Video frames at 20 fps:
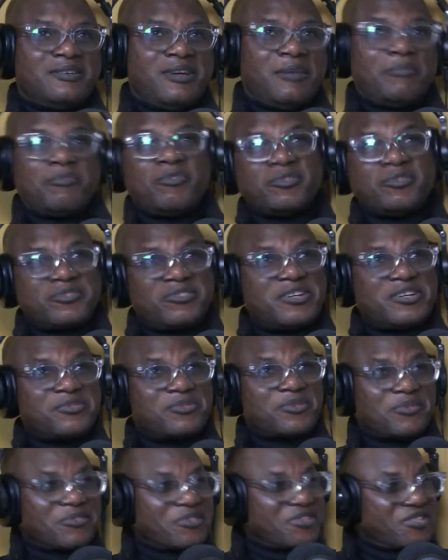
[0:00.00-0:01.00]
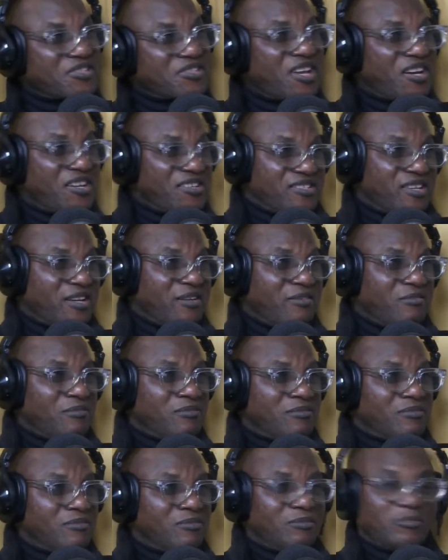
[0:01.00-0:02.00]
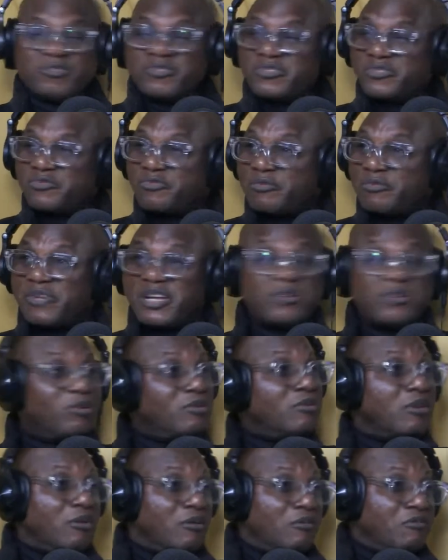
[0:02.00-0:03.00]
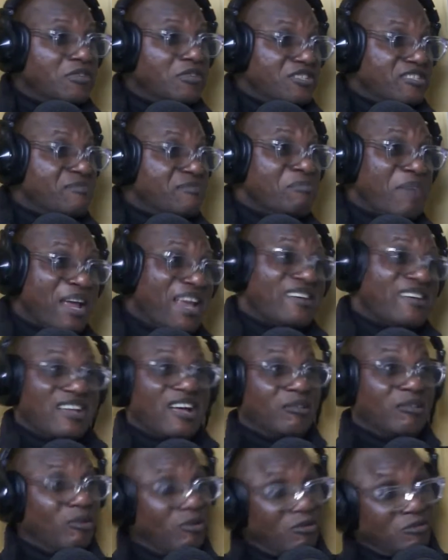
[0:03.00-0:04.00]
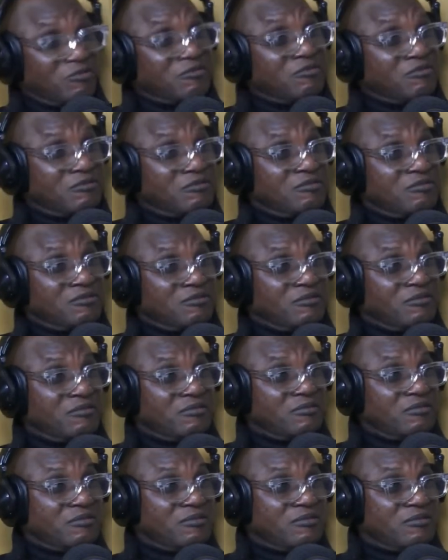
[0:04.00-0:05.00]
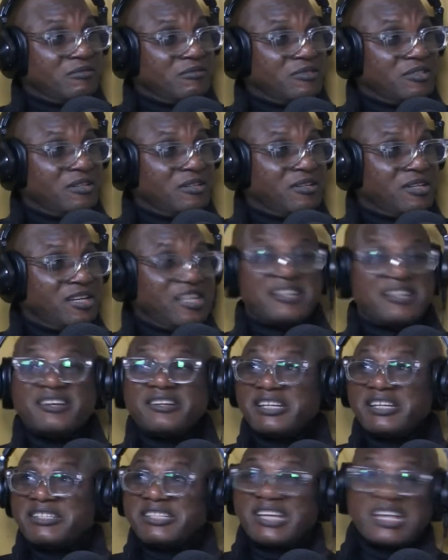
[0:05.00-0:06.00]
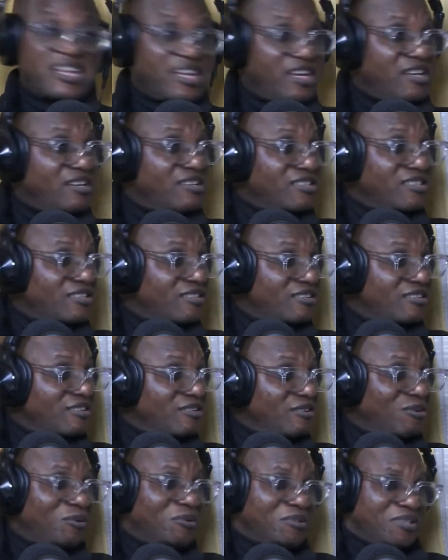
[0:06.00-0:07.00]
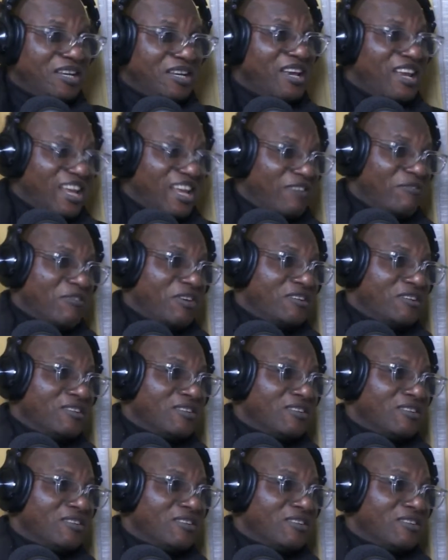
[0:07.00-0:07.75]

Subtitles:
I'm not trying to criticize them. Most women don't love. It's men that love. Either they take it or they leave it.